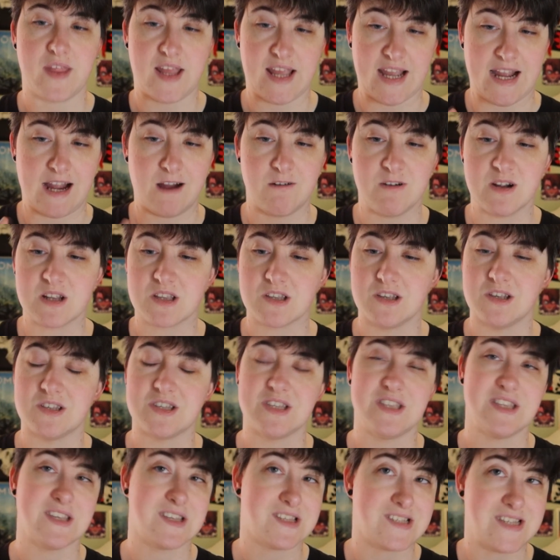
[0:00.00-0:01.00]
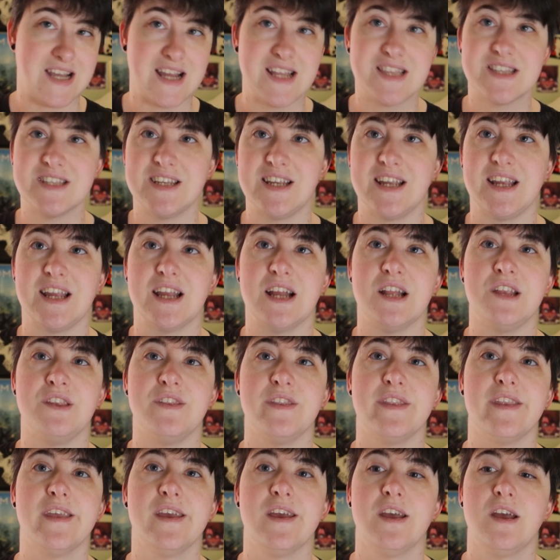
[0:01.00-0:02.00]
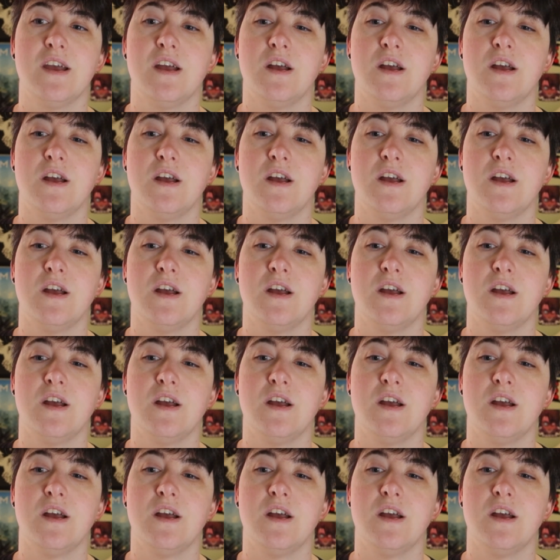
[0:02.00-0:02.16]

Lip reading: The characters and the setting and